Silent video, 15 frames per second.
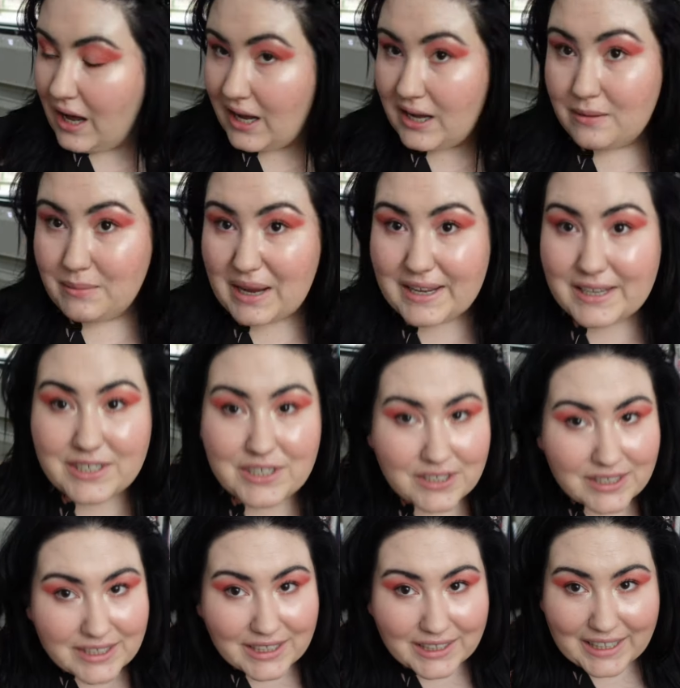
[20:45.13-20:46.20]
I
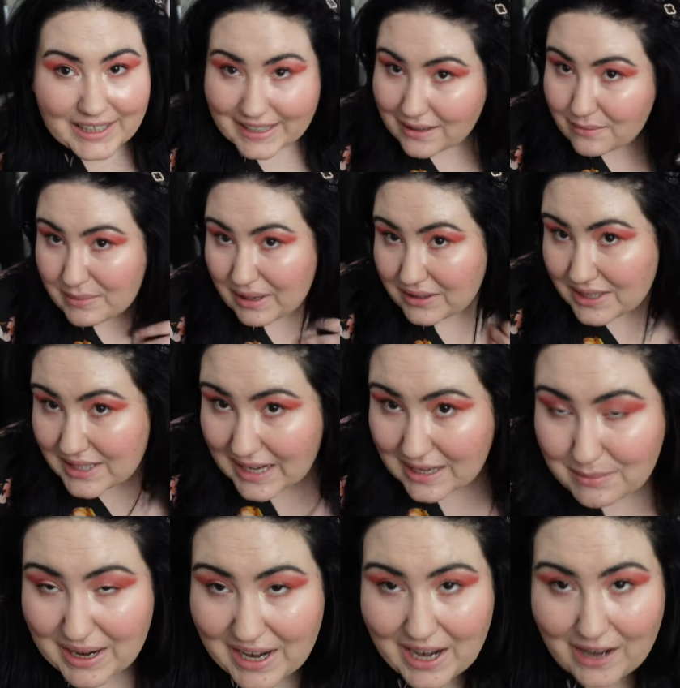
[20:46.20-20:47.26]
actually, I'm about to take
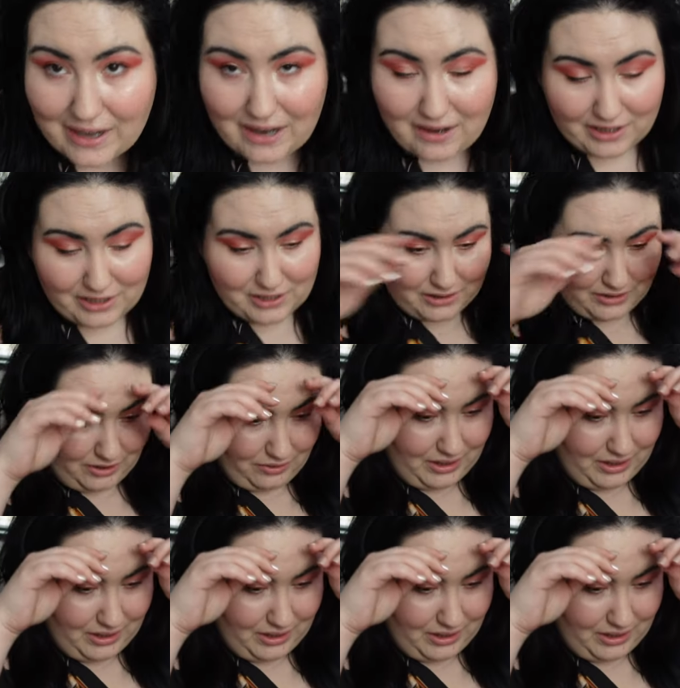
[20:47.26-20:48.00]
my hair out and just throw